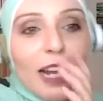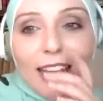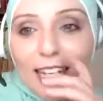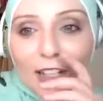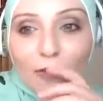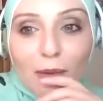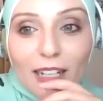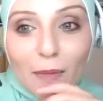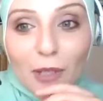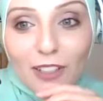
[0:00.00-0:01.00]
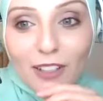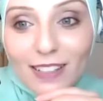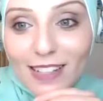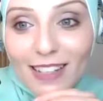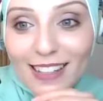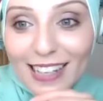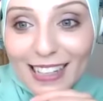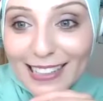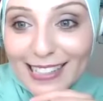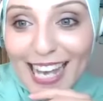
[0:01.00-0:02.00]
like any of my Ramadans, I don't think
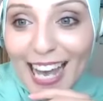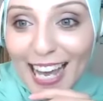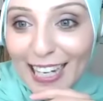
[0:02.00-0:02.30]
I could say